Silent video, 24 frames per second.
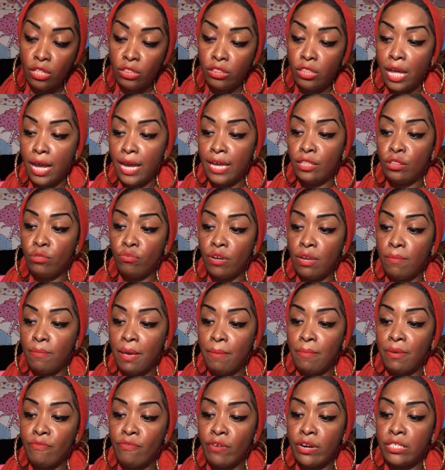33 may
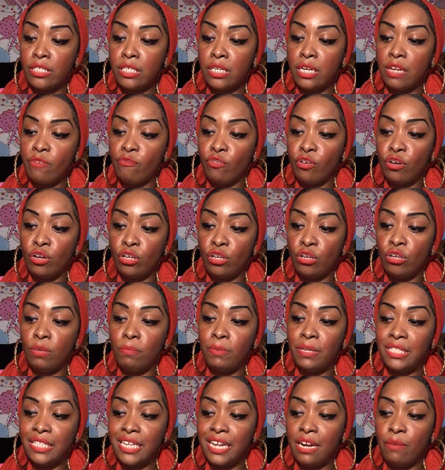be very significant. You could
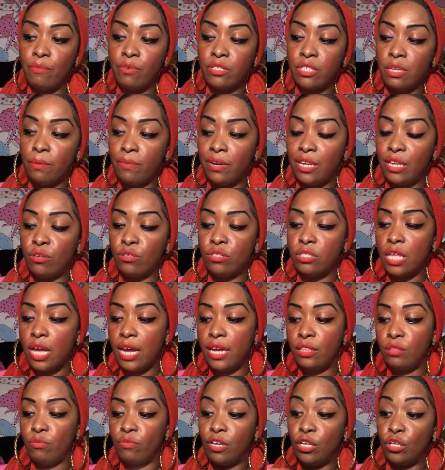be dealing with somebody who's
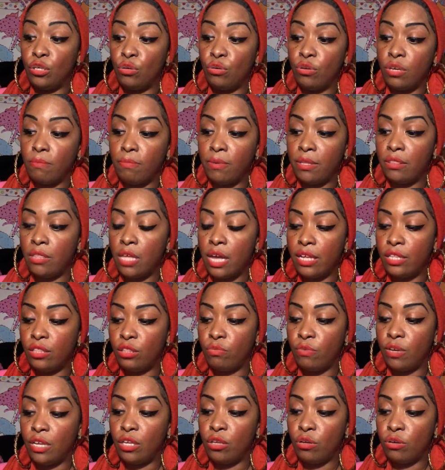33. You could be
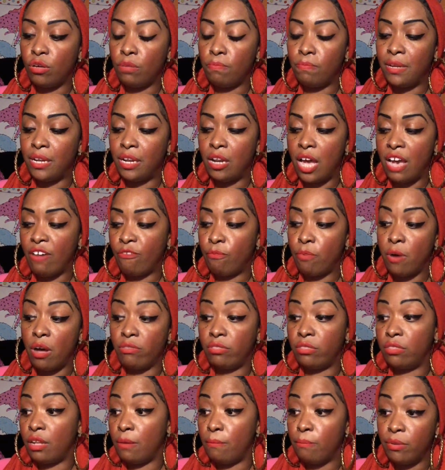33. You could be life
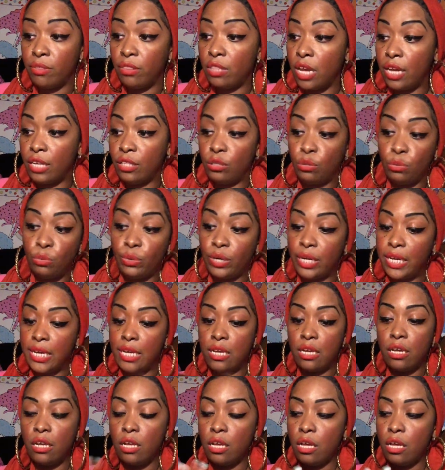partner number 33,